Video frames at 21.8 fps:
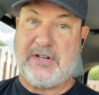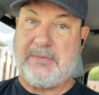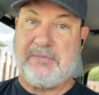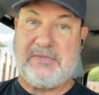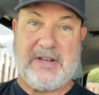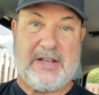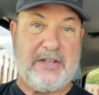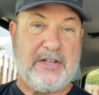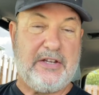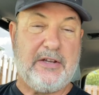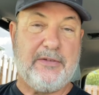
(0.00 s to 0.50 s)
I'm
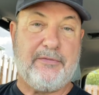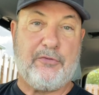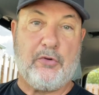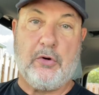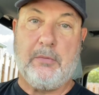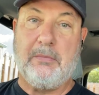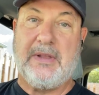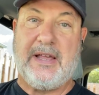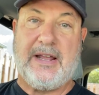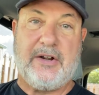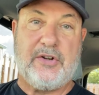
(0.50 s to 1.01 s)
telling you,
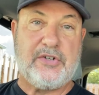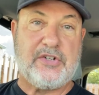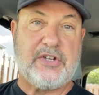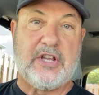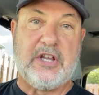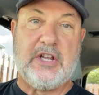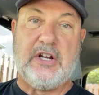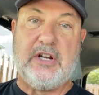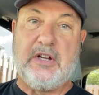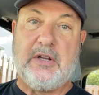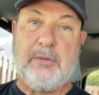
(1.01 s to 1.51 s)
form letters,
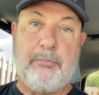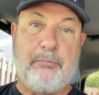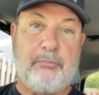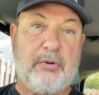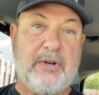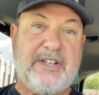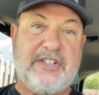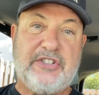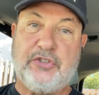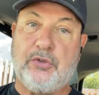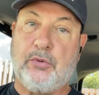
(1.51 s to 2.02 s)

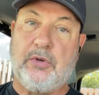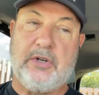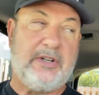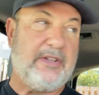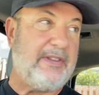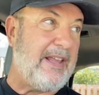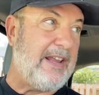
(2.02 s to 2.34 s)
pre-sort,